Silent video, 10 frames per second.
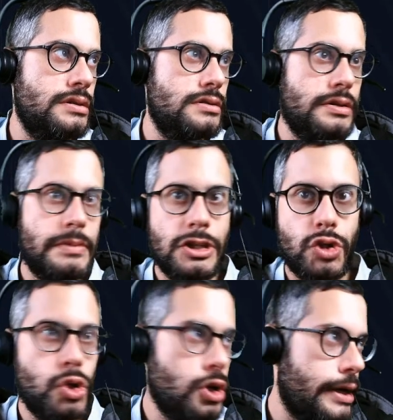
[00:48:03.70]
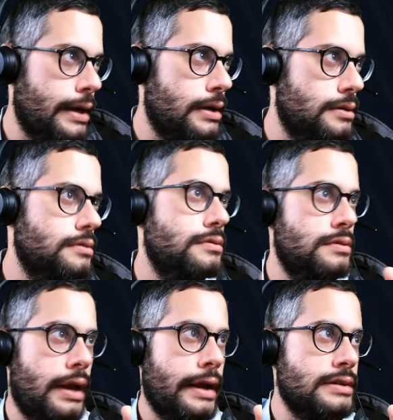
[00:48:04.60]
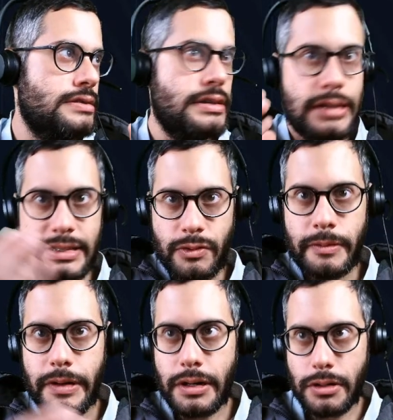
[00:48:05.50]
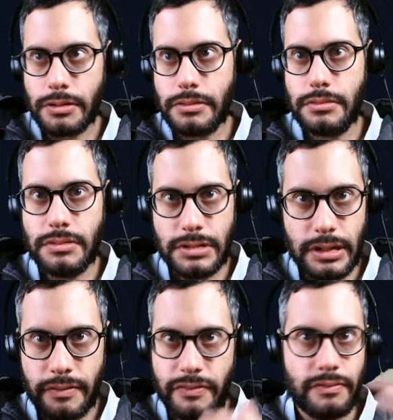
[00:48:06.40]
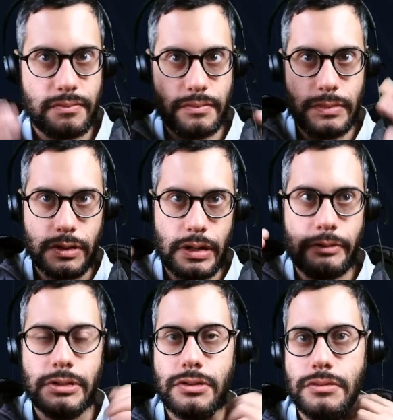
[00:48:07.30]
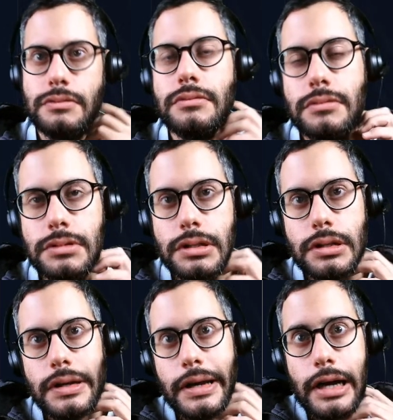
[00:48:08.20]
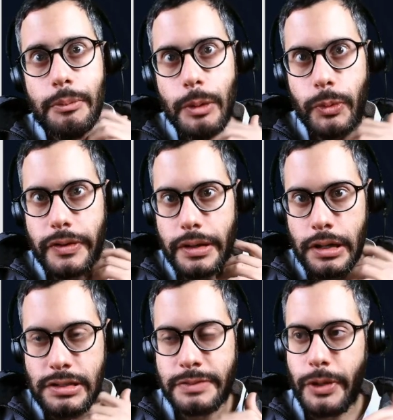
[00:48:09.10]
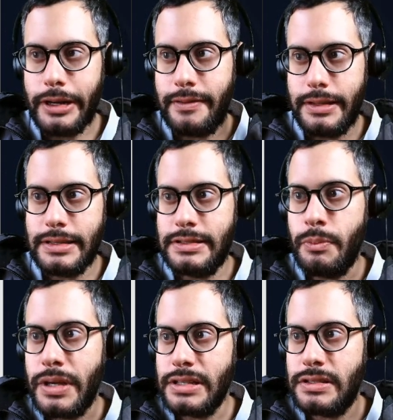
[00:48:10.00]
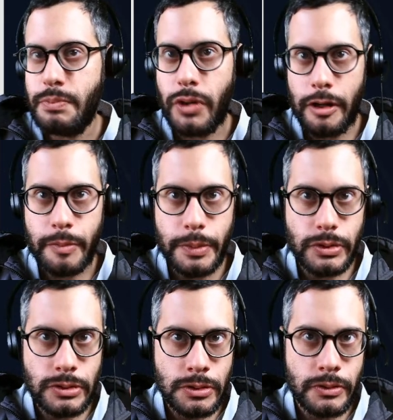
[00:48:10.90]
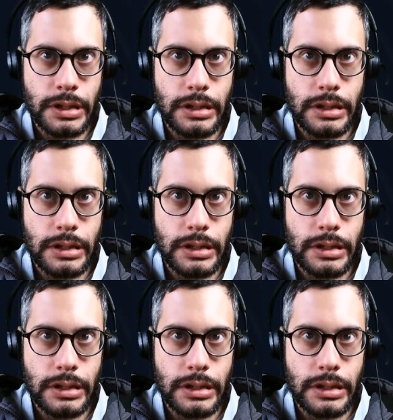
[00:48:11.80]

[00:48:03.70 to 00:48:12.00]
something to look at that I could say that's what I'm going to code instead of, having to come up with it on the spot. I think that's the biggest problem people do. They